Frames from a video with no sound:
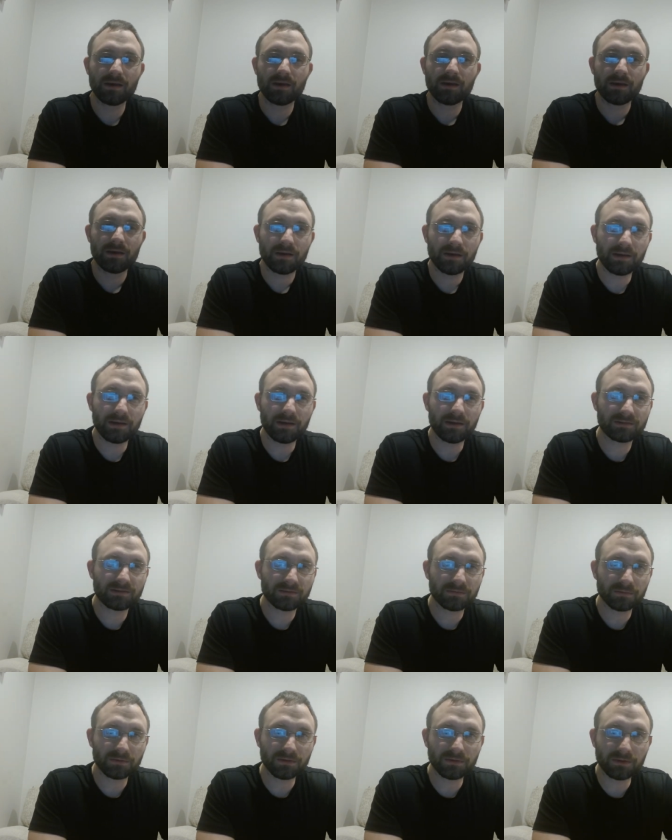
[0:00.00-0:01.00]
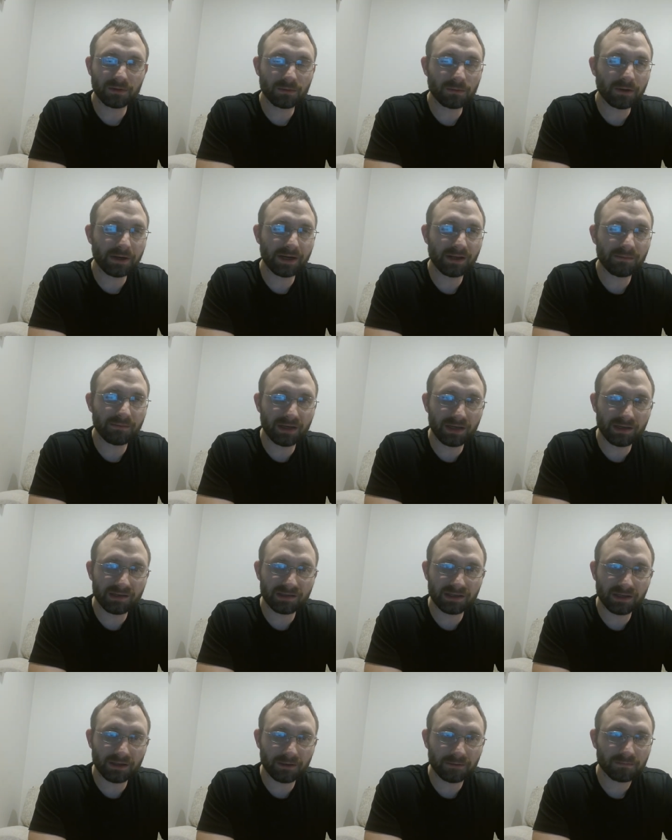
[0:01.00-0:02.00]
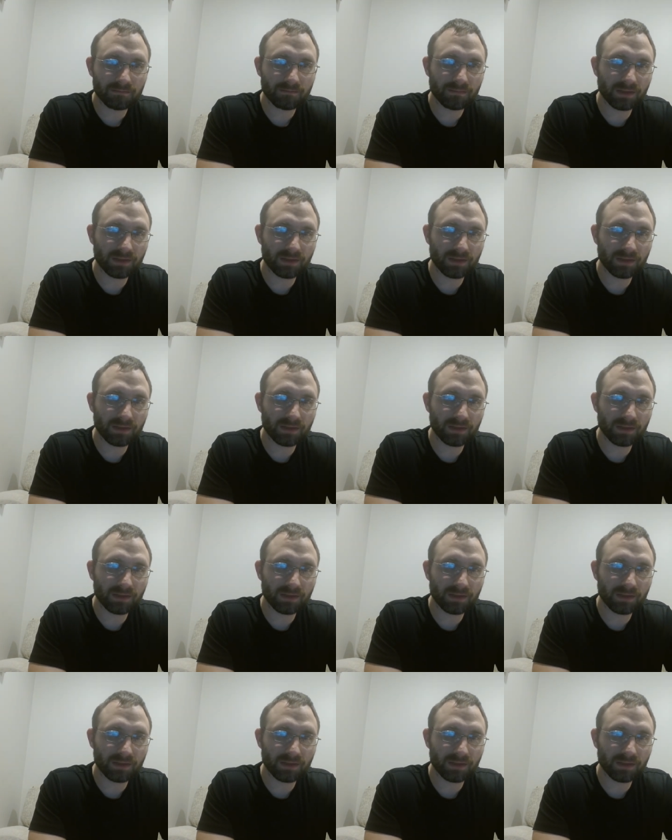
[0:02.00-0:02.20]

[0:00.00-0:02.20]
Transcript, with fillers: it's really quite amazing.